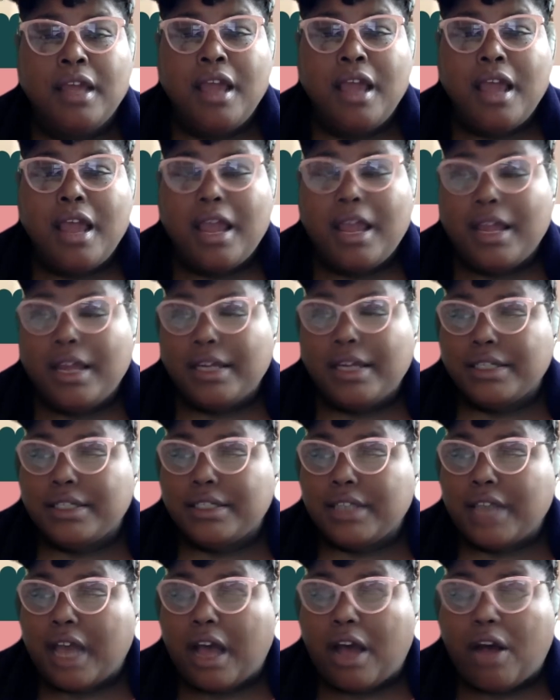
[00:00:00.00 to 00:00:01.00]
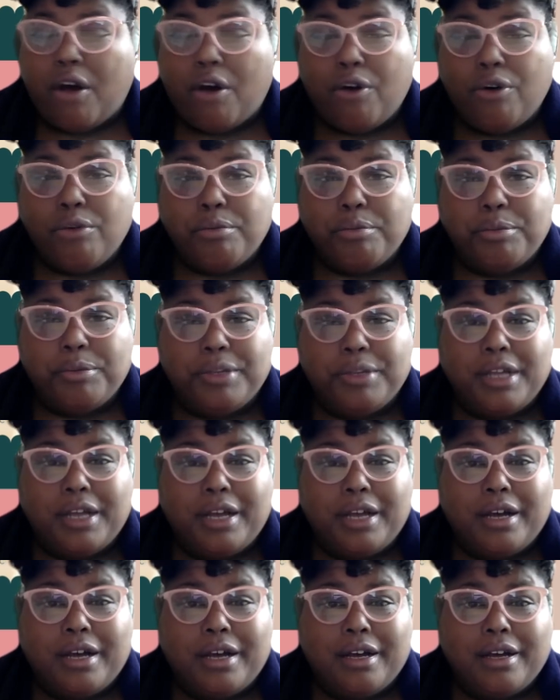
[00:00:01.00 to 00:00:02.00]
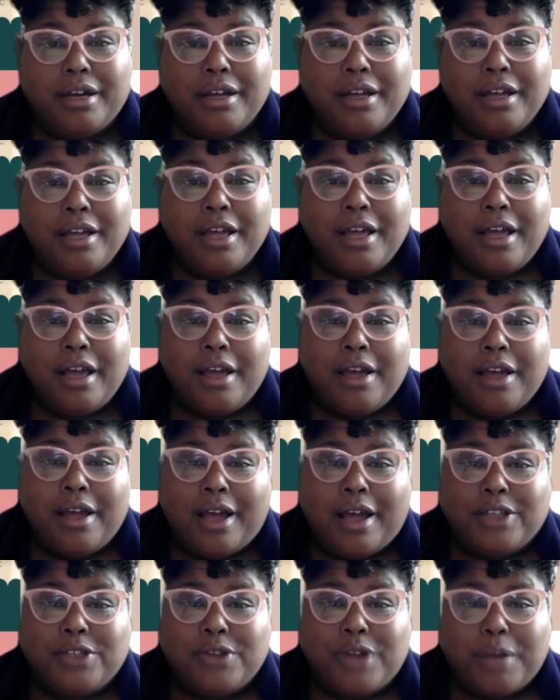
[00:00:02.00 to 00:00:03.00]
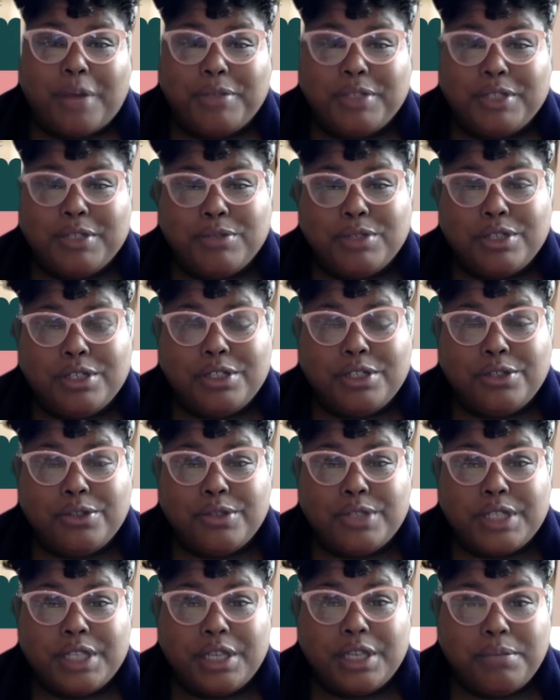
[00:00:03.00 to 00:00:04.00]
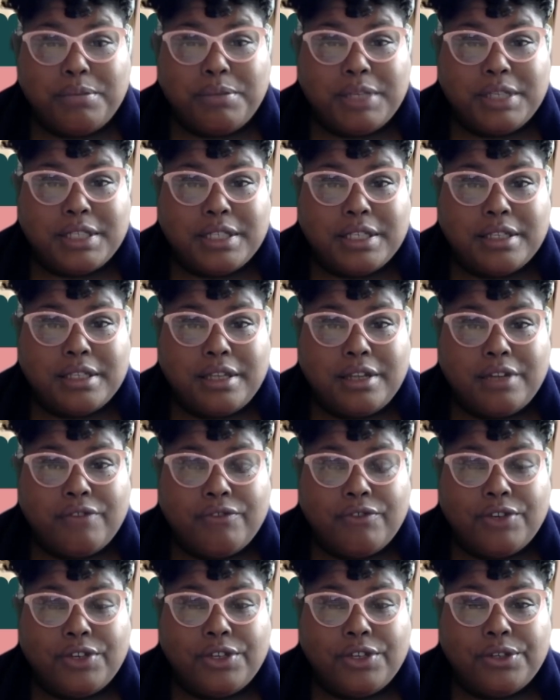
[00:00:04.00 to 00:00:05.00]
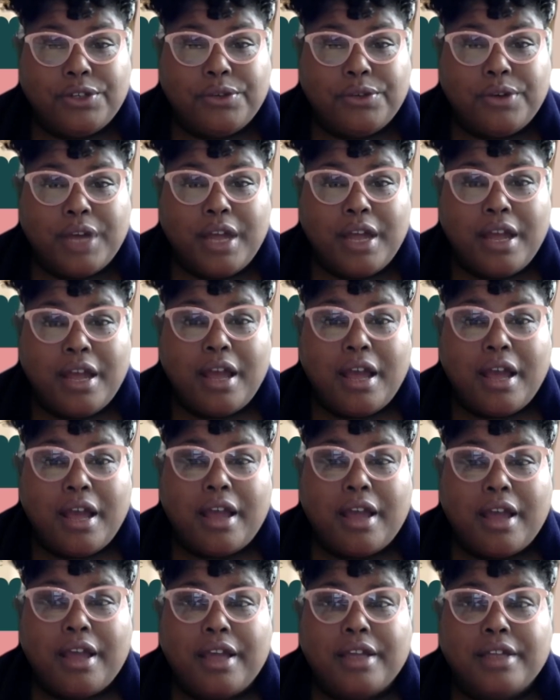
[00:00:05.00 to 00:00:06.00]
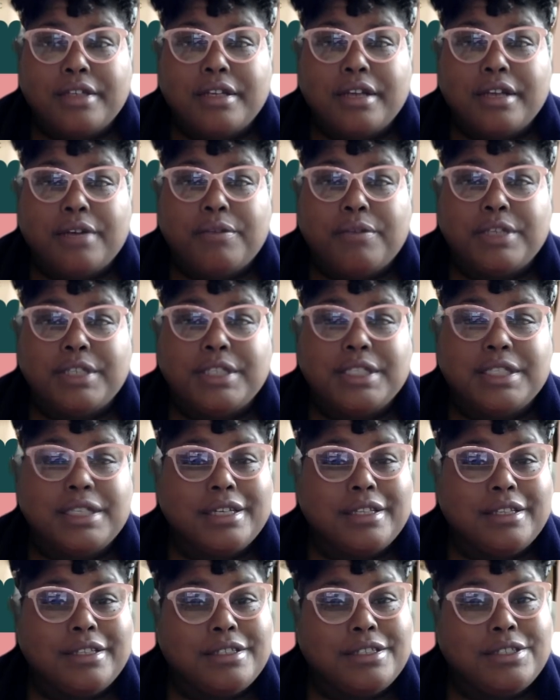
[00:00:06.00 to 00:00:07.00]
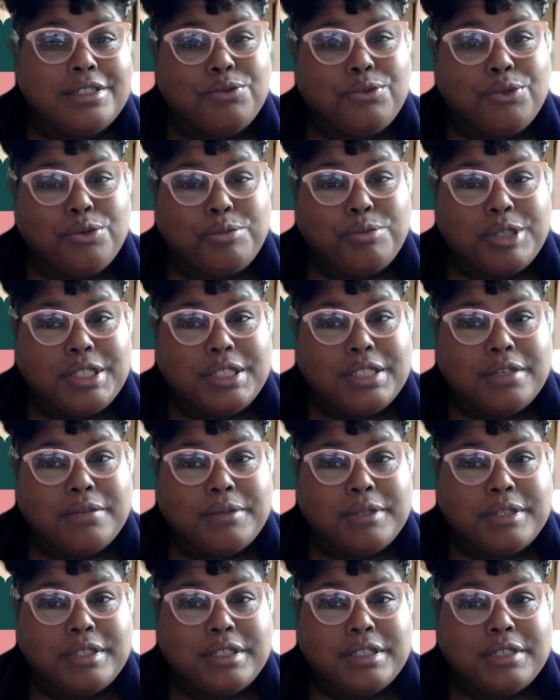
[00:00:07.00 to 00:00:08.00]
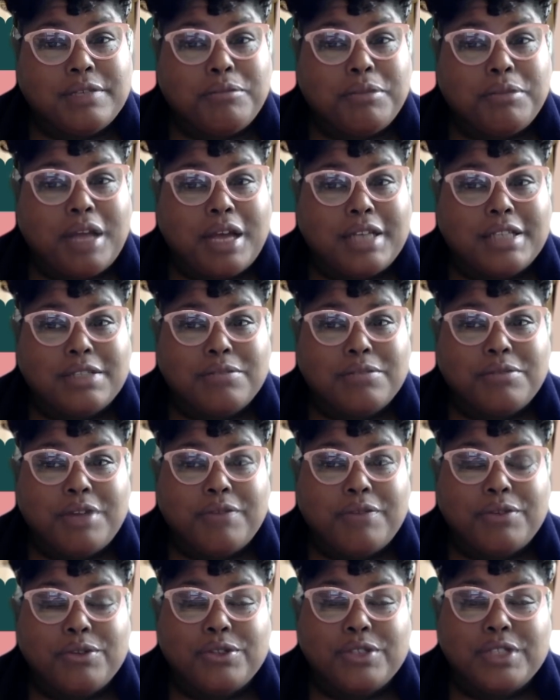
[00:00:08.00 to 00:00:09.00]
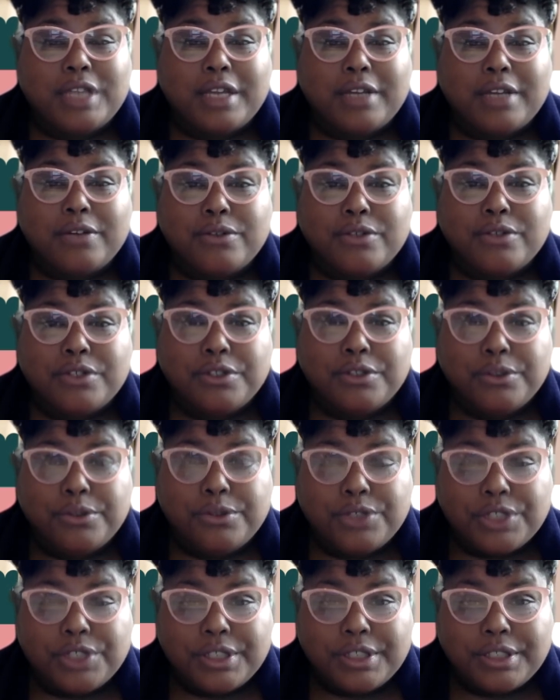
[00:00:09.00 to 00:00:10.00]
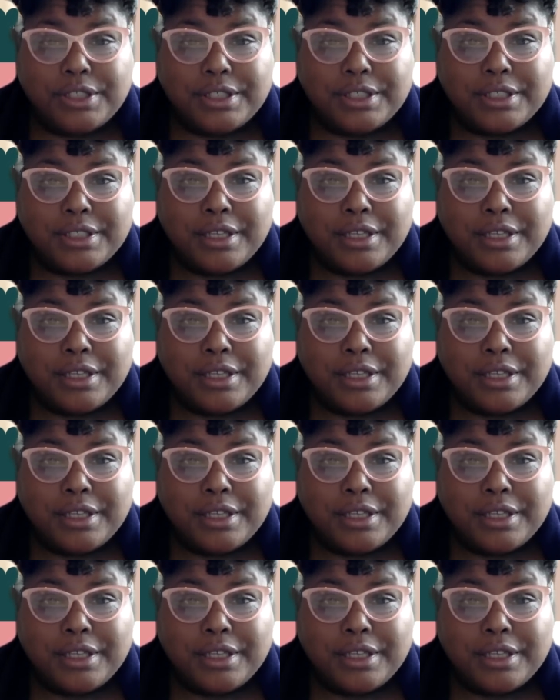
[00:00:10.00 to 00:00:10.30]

And I hope I dropped some good little tidbits in there for you. And once again, this is Ruby Sivens of Blossom Revenue Cycle Solutions.